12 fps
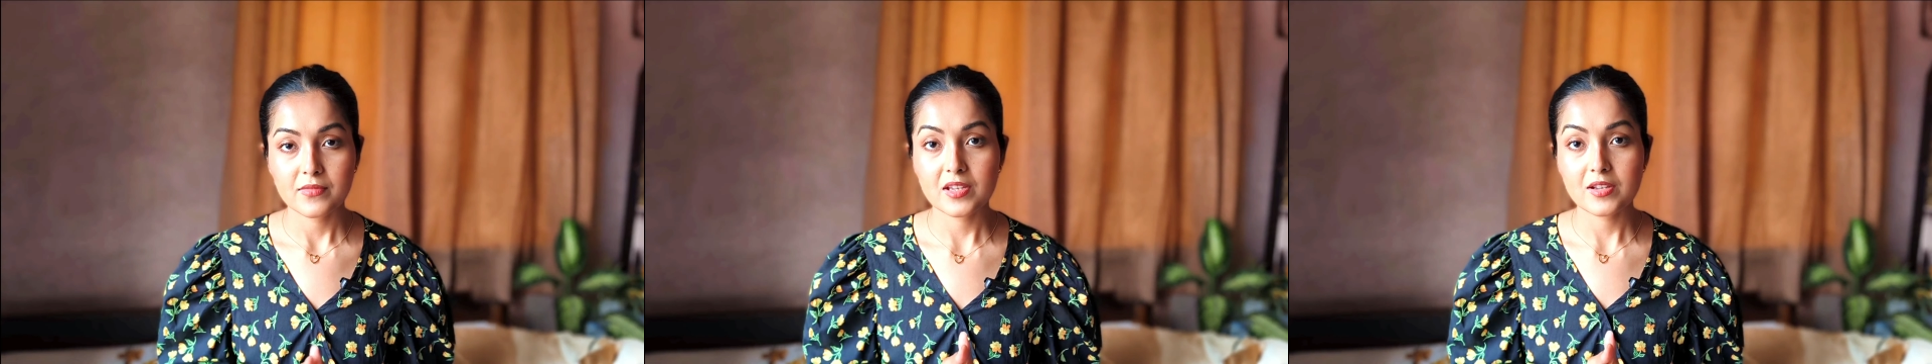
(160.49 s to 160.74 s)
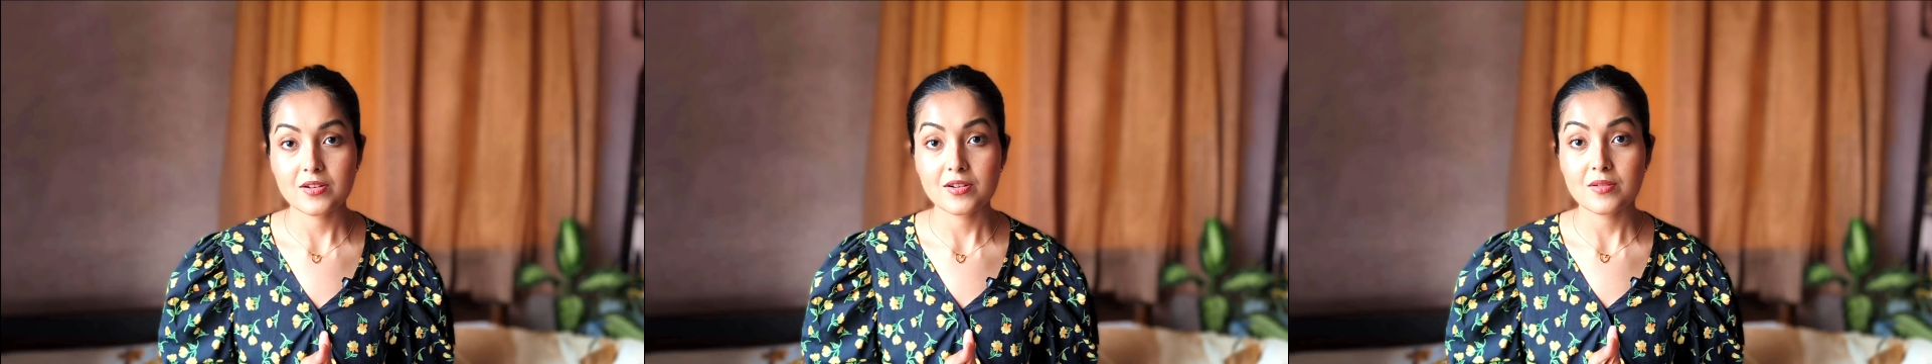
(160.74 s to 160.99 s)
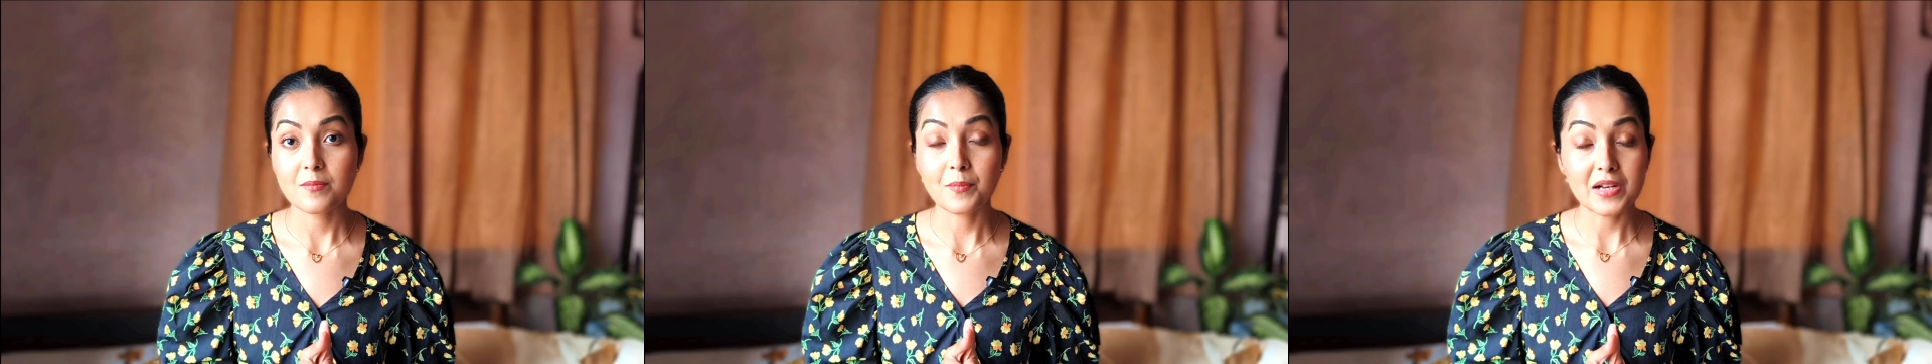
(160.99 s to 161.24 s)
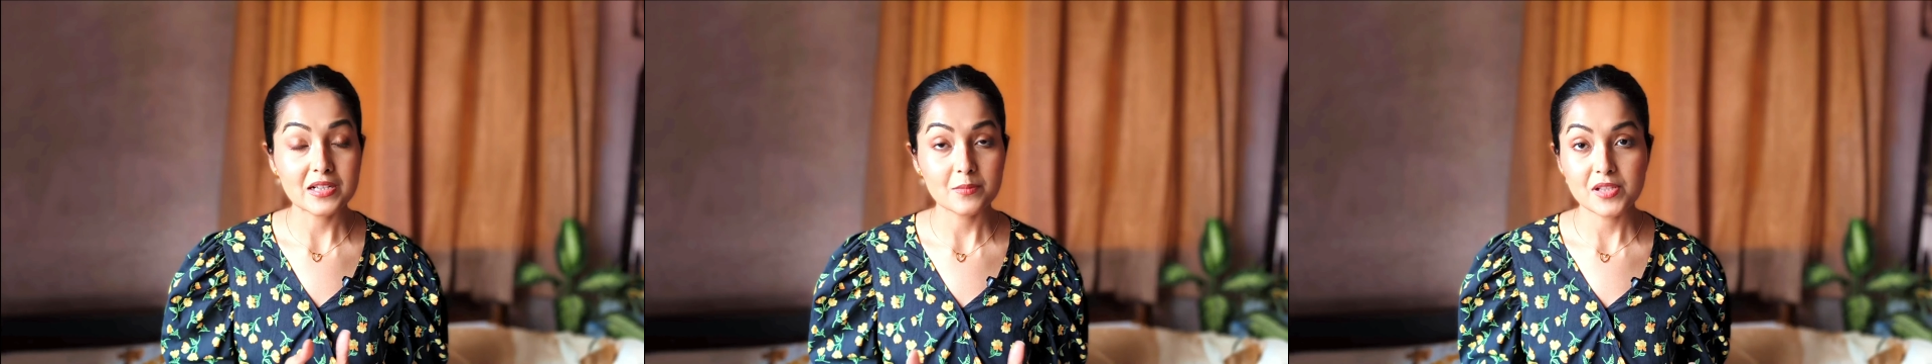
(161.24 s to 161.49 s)
There are
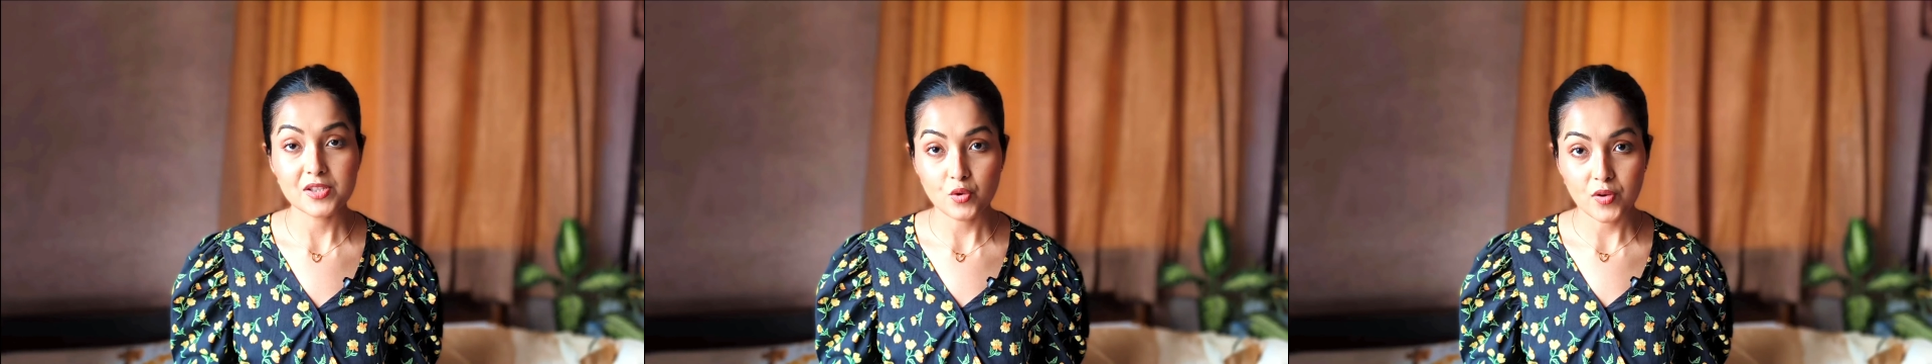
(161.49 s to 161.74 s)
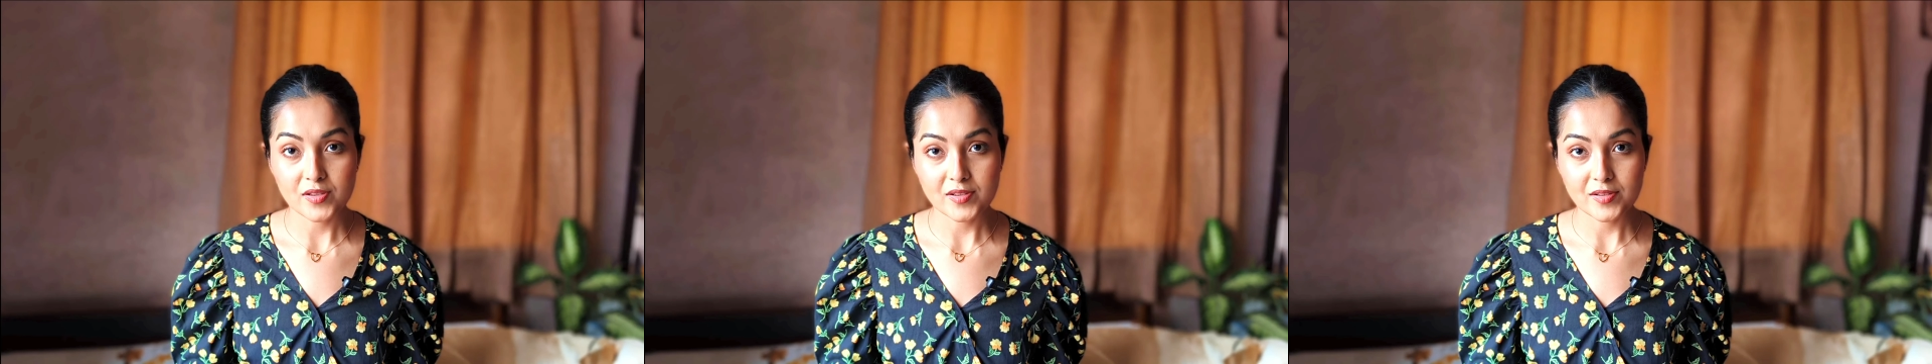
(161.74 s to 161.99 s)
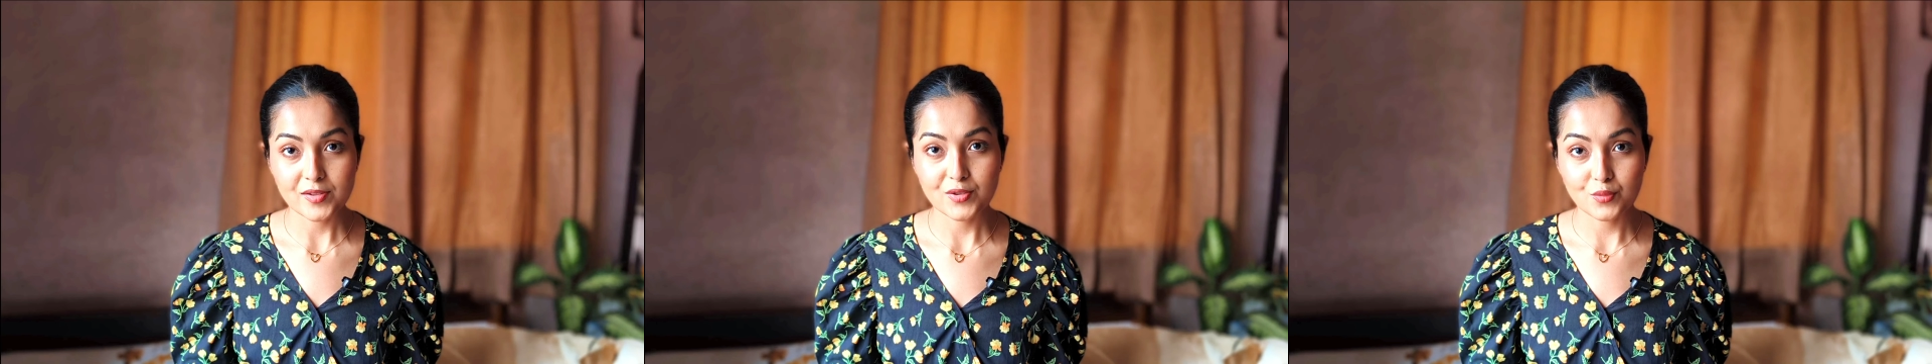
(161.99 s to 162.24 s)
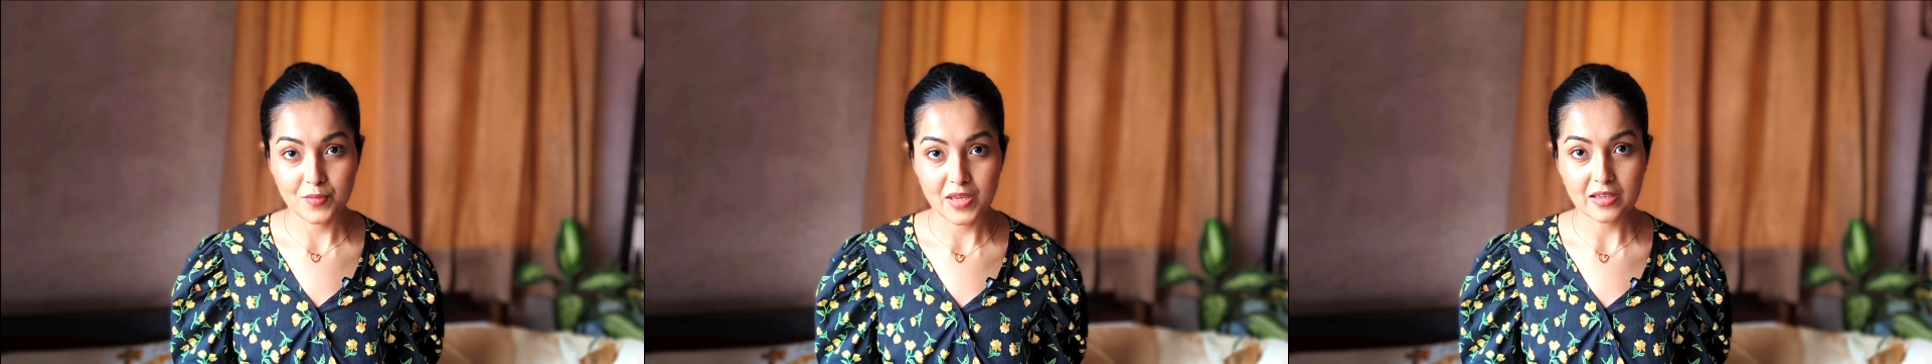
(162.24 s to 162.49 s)
multiple choices
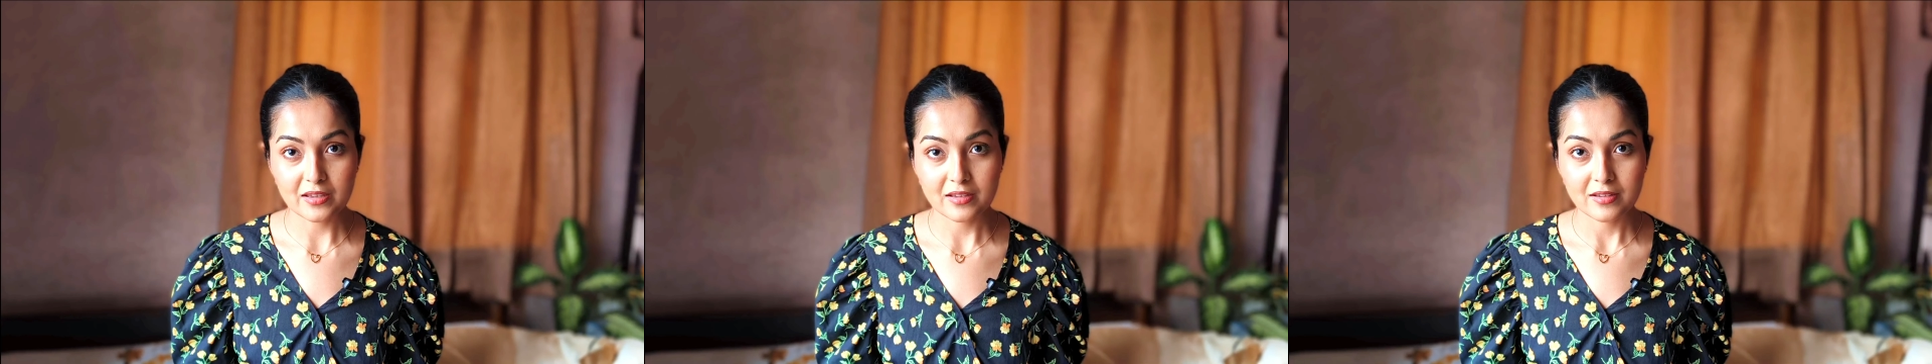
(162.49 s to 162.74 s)
to make.